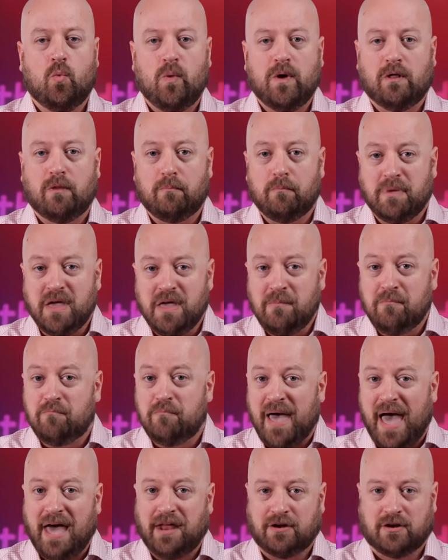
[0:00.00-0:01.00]
will be
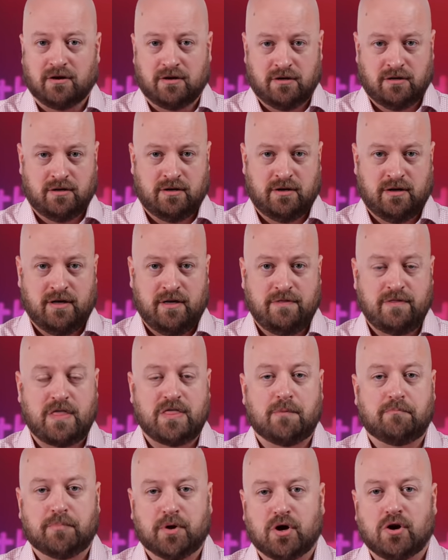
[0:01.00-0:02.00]
better
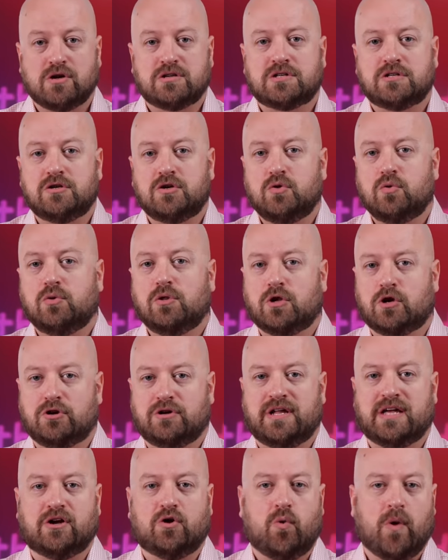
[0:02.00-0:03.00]
than the person who
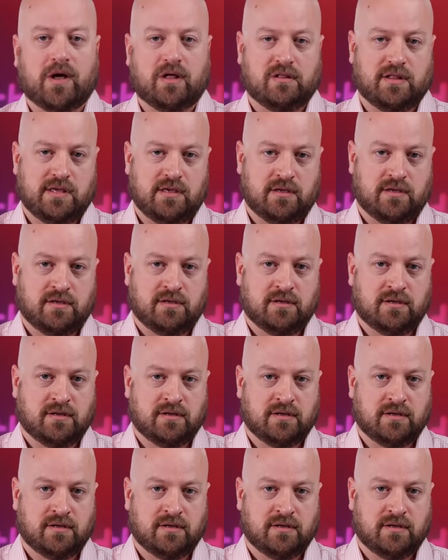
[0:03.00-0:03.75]
learned it quickly.